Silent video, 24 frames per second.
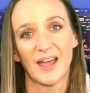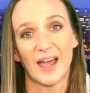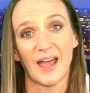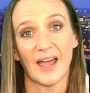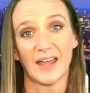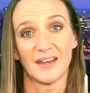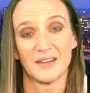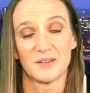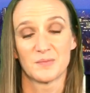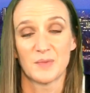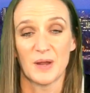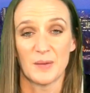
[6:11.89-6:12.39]

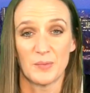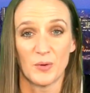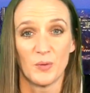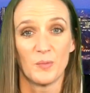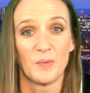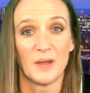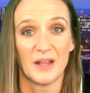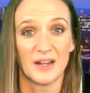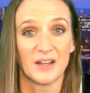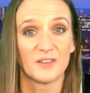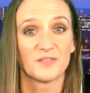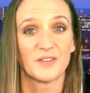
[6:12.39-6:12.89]
and people
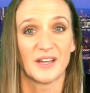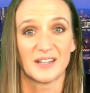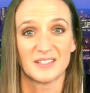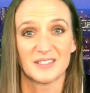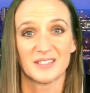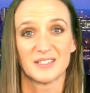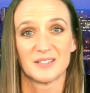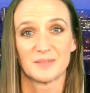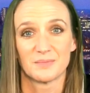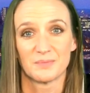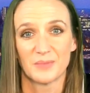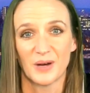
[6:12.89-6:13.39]
being
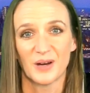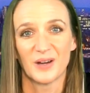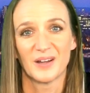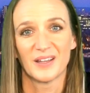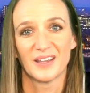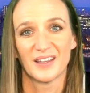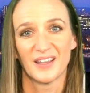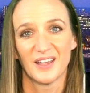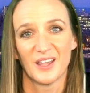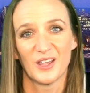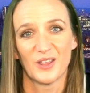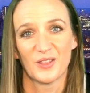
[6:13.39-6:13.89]
affected
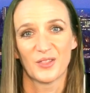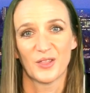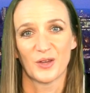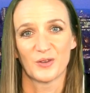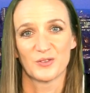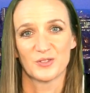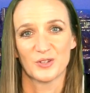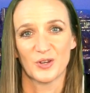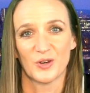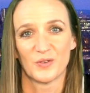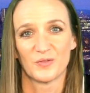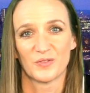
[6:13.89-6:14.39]
by
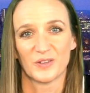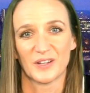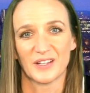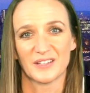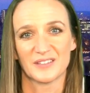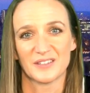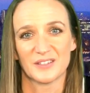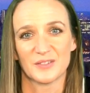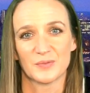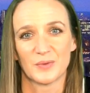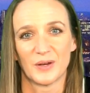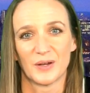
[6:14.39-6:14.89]
those
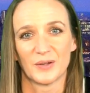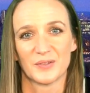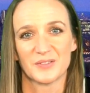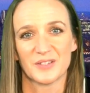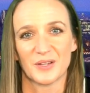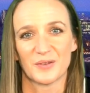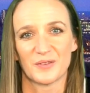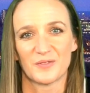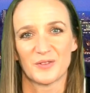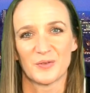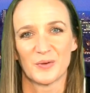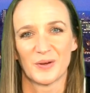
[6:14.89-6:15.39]
conflicts as well.
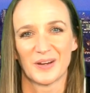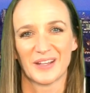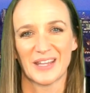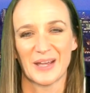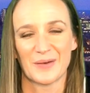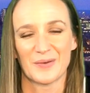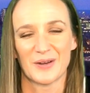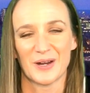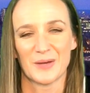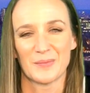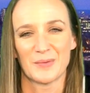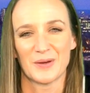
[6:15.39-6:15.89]
So if you want to
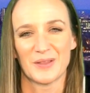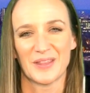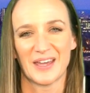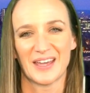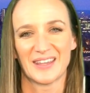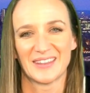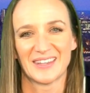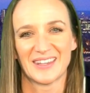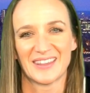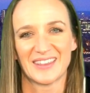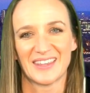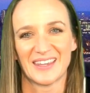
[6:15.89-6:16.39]
get one, I'll put
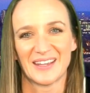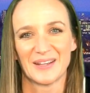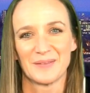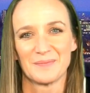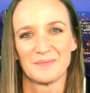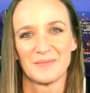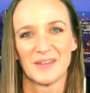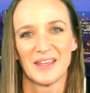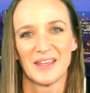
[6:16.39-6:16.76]
that in the thing.